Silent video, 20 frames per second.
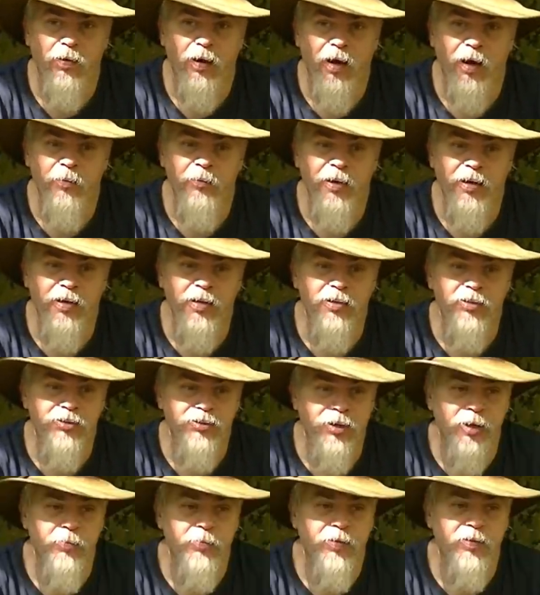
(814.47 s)
I mean, it's
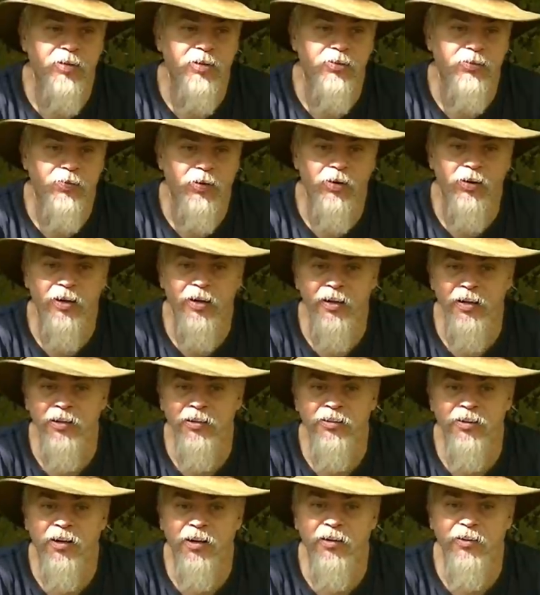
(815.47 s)
something that's very
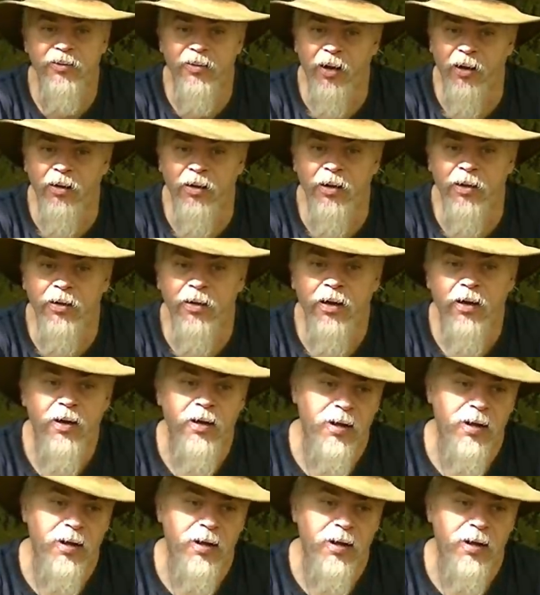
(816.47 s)
easily done,